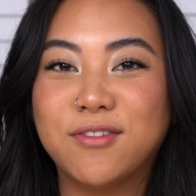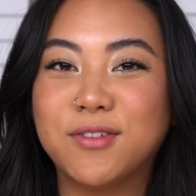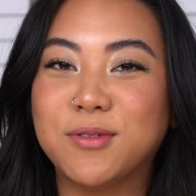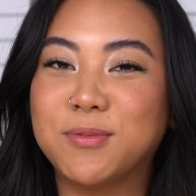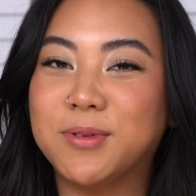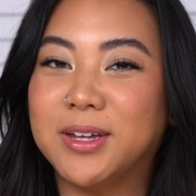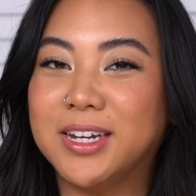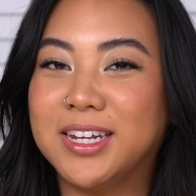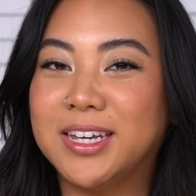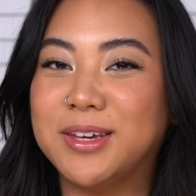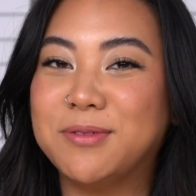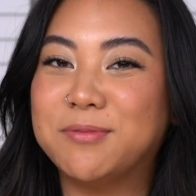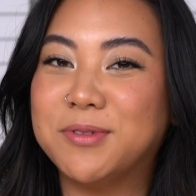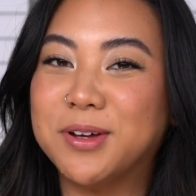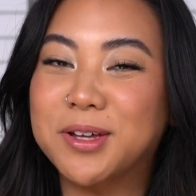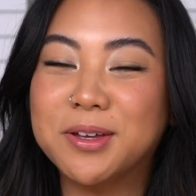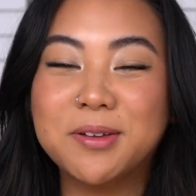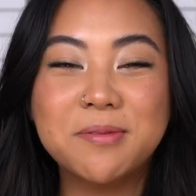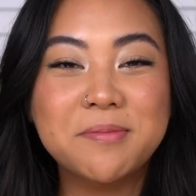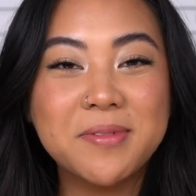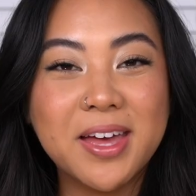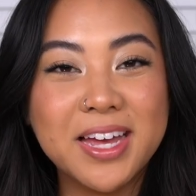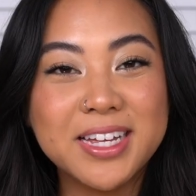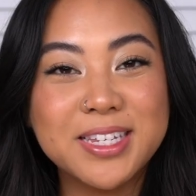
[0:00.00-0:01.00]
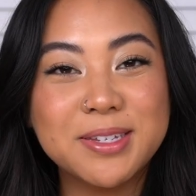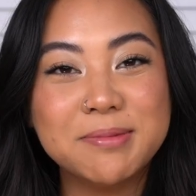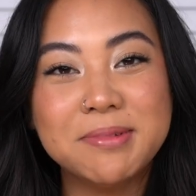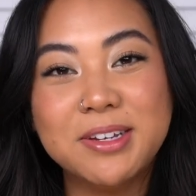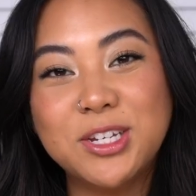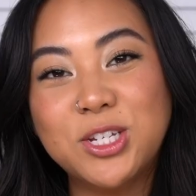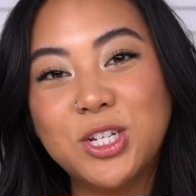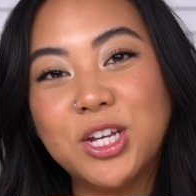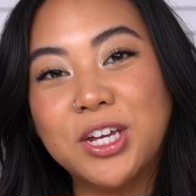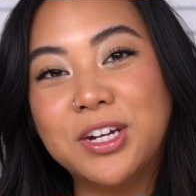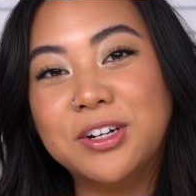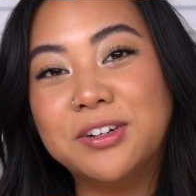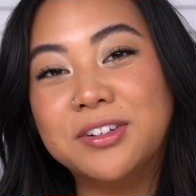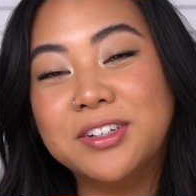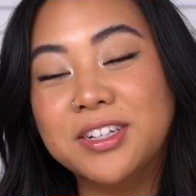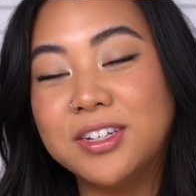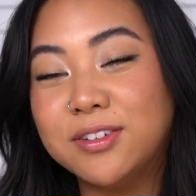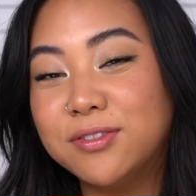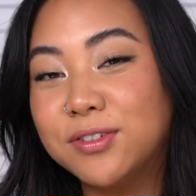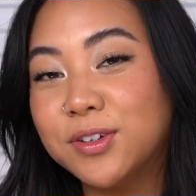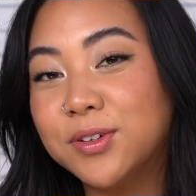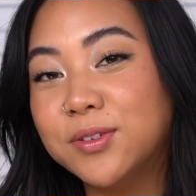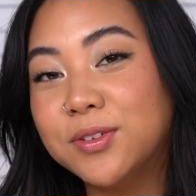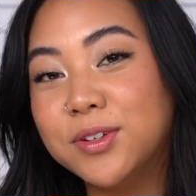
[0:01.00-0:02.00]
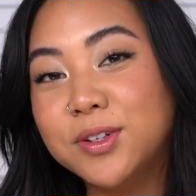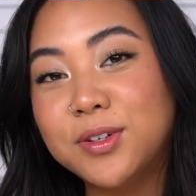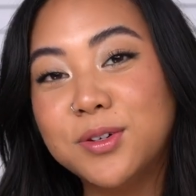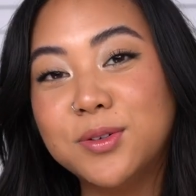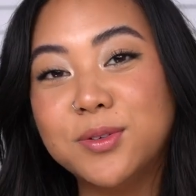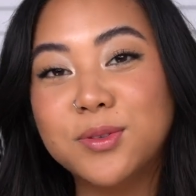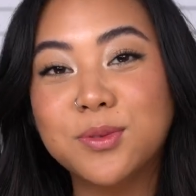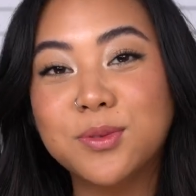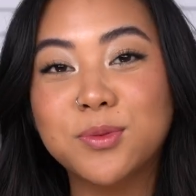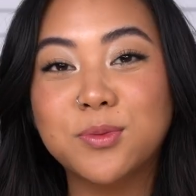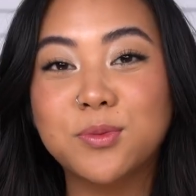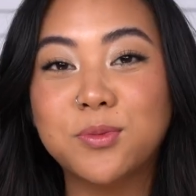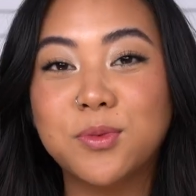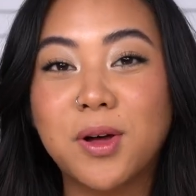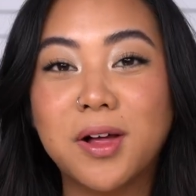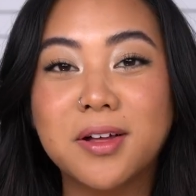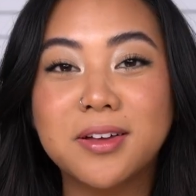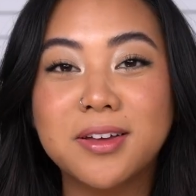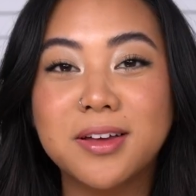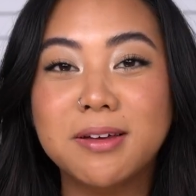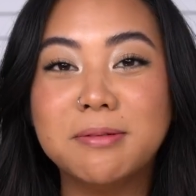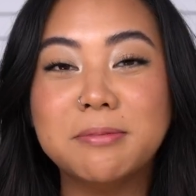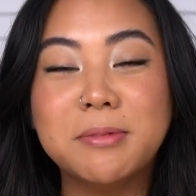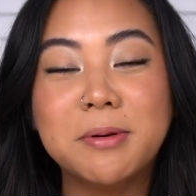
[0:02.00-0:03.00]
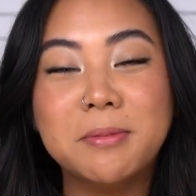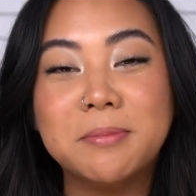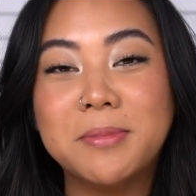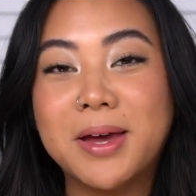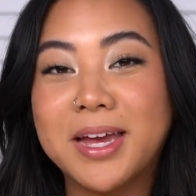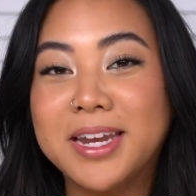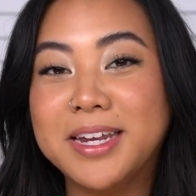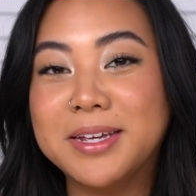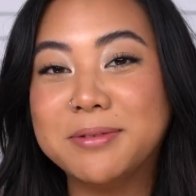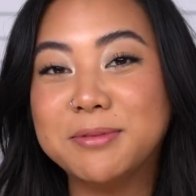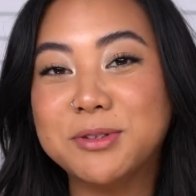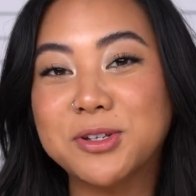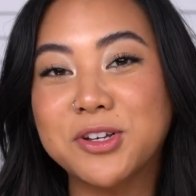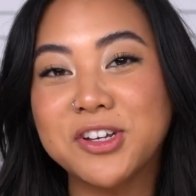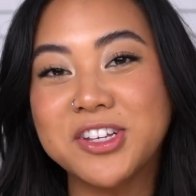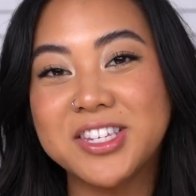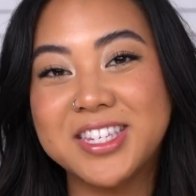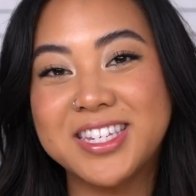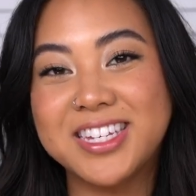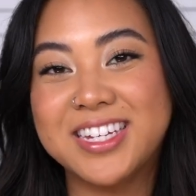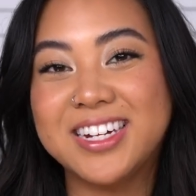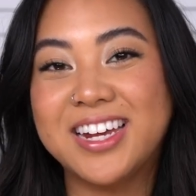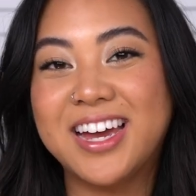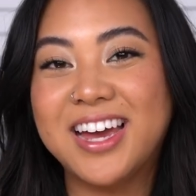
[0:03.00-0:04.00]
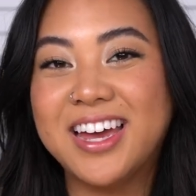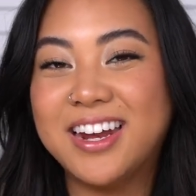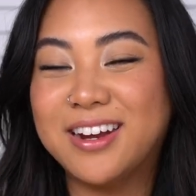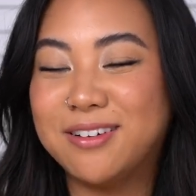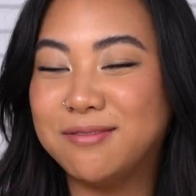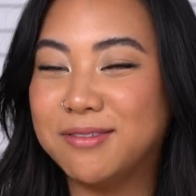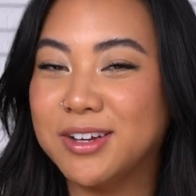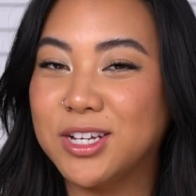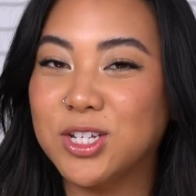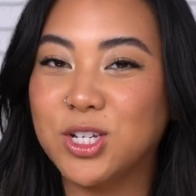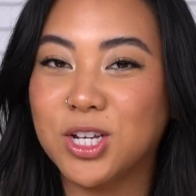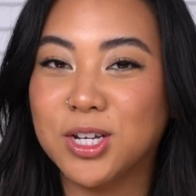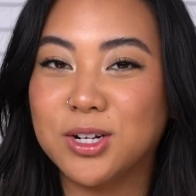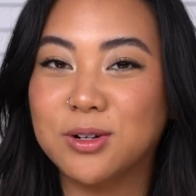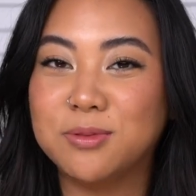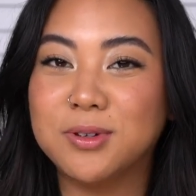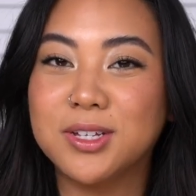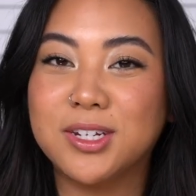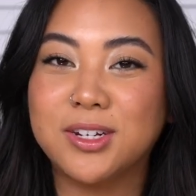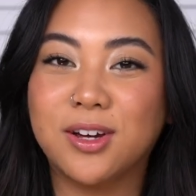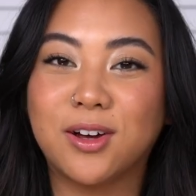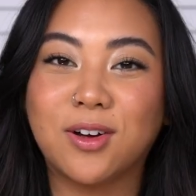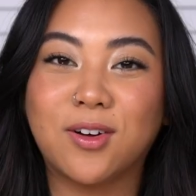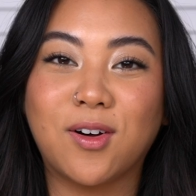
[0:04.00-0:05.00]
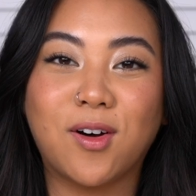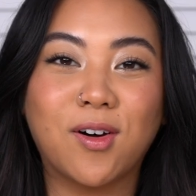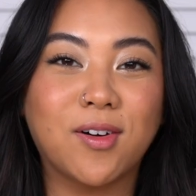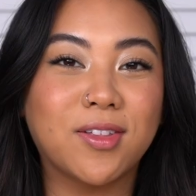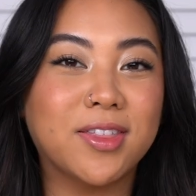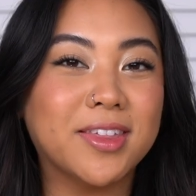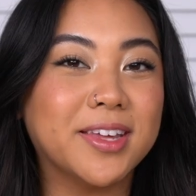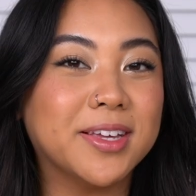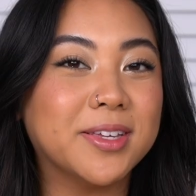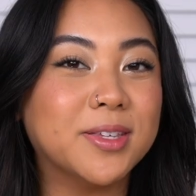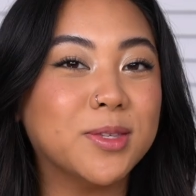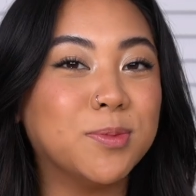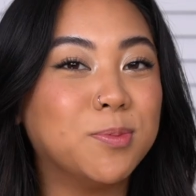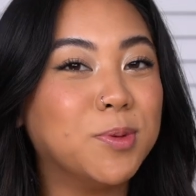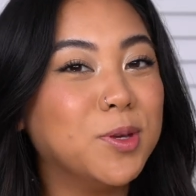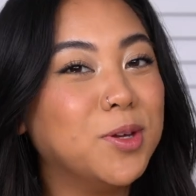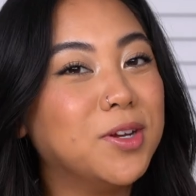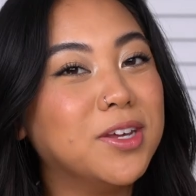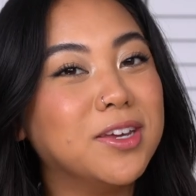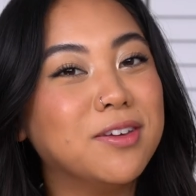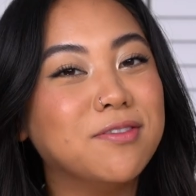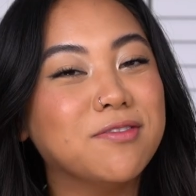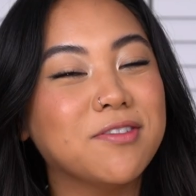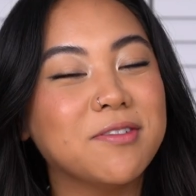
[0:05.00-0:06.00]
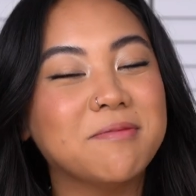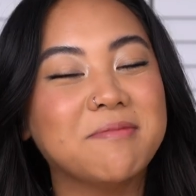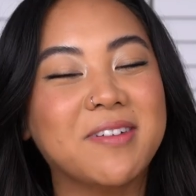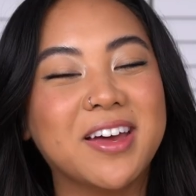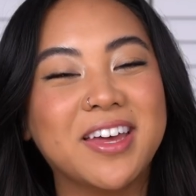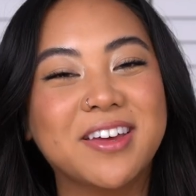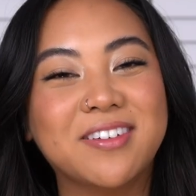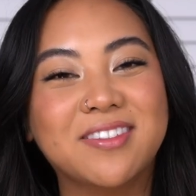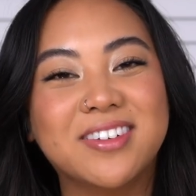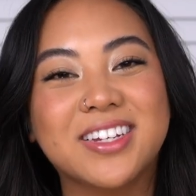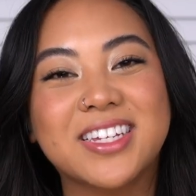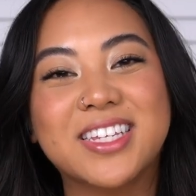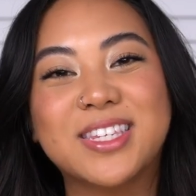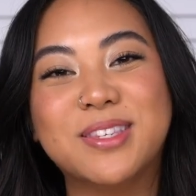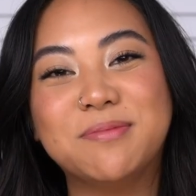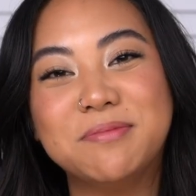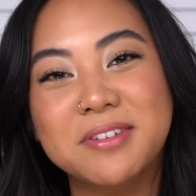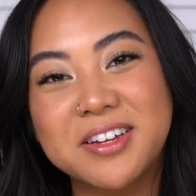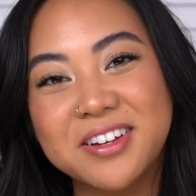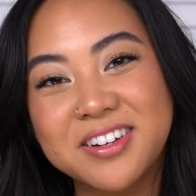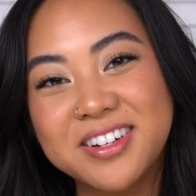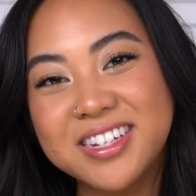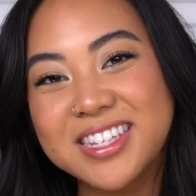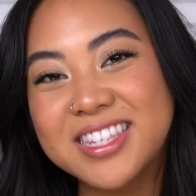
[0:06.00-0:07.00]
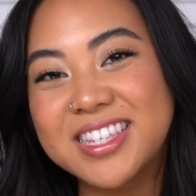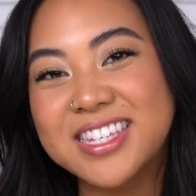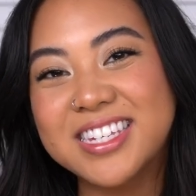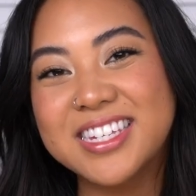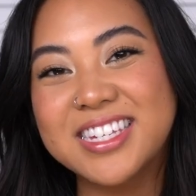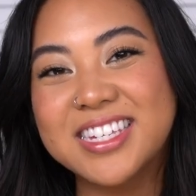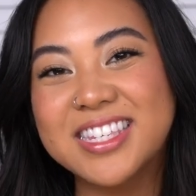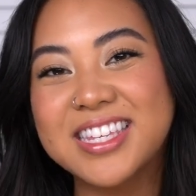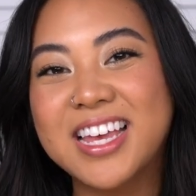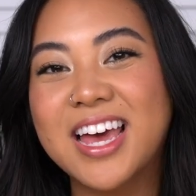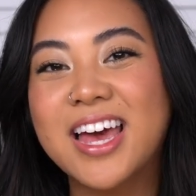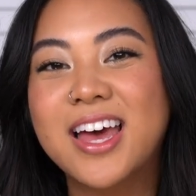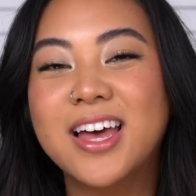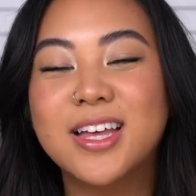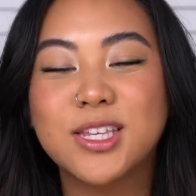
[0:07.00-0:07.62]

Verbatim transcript: everybody, welcome back to my channel and if you're new then welcome. My name is Kristina and on my channel we talk all things beauty from my own experiences.